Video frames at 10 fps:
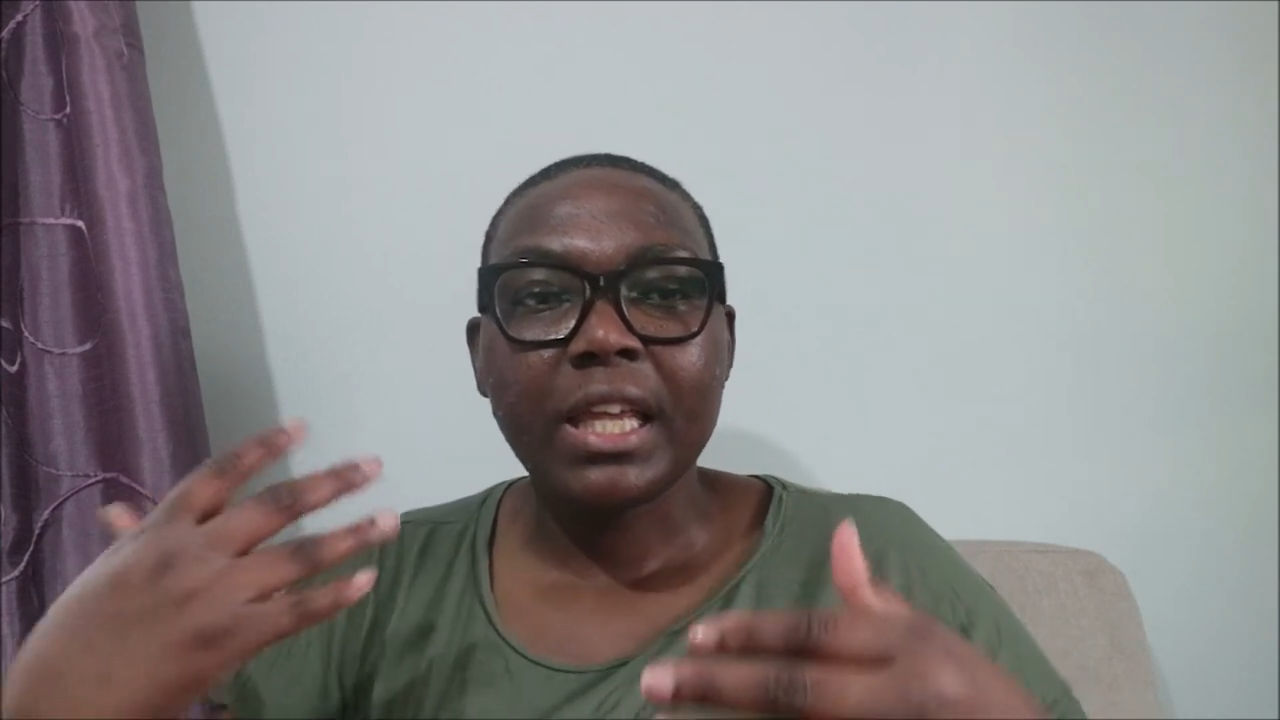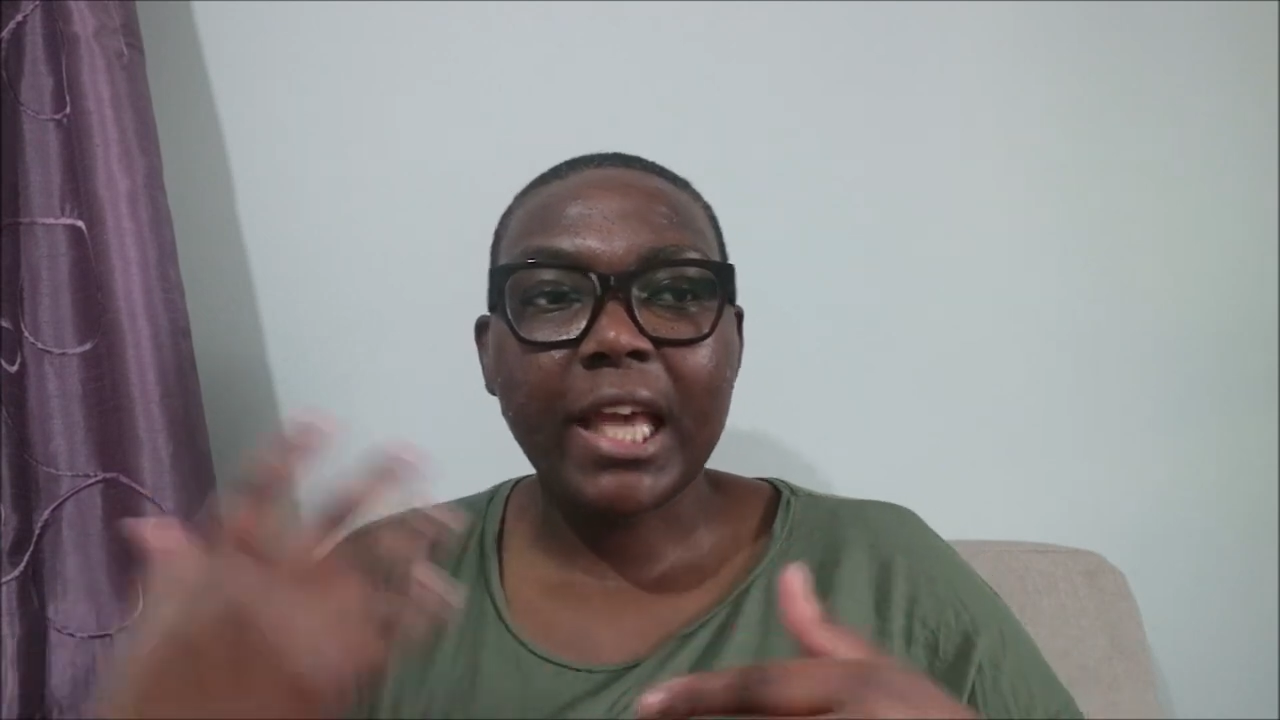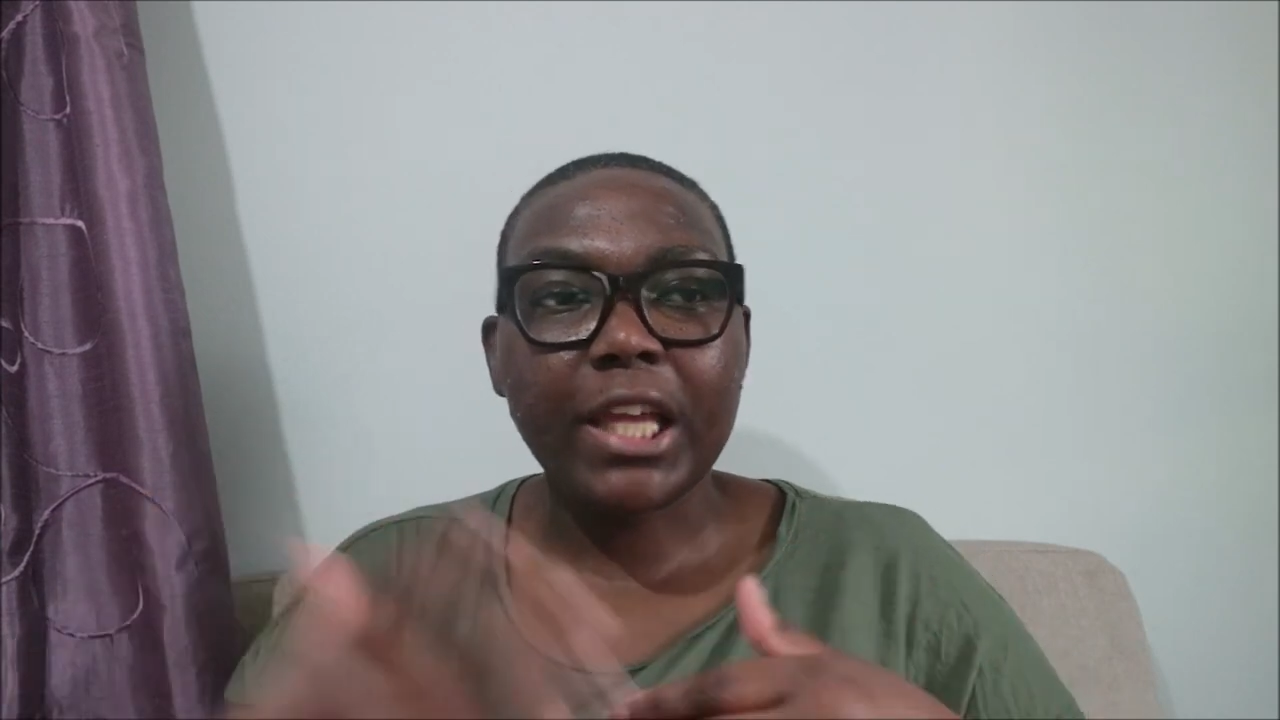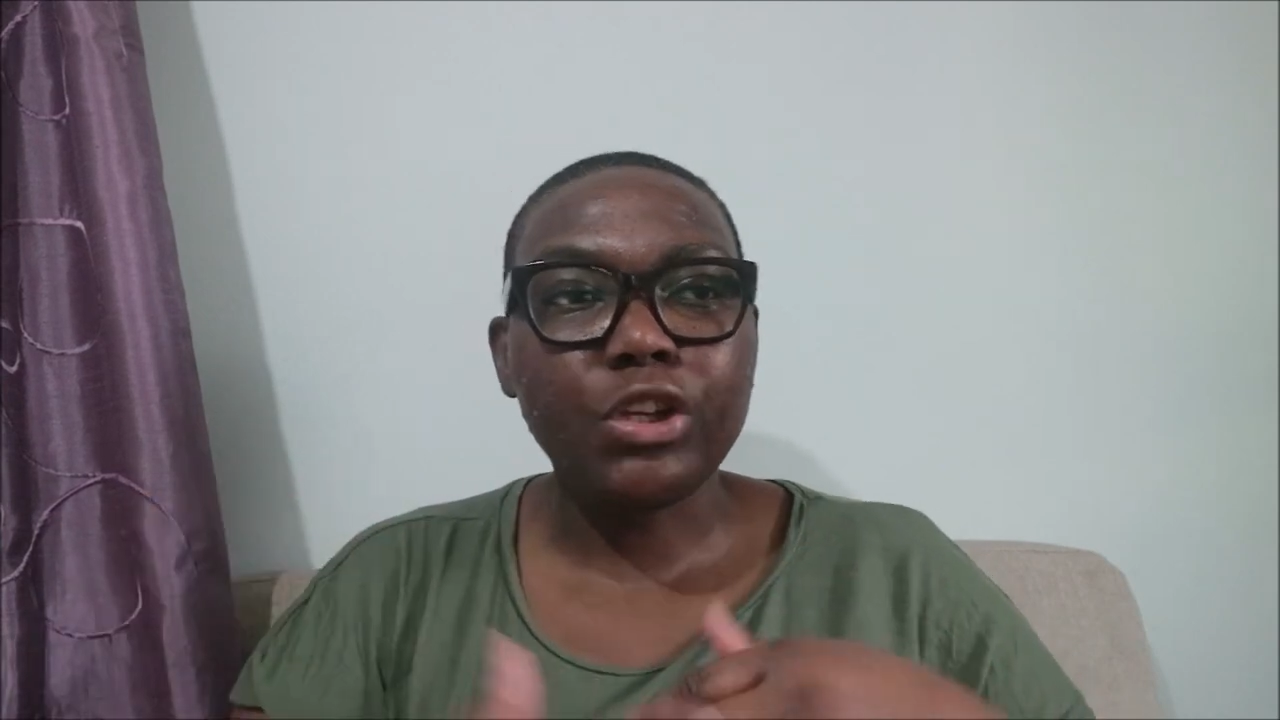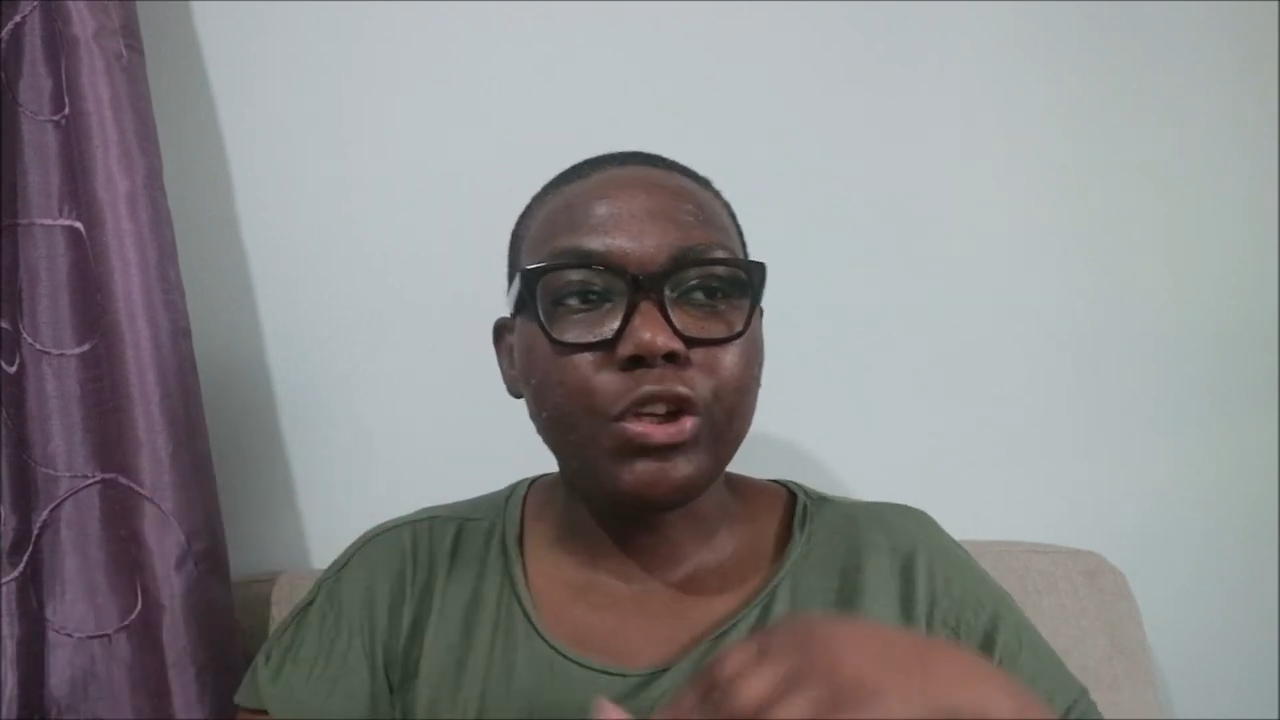Can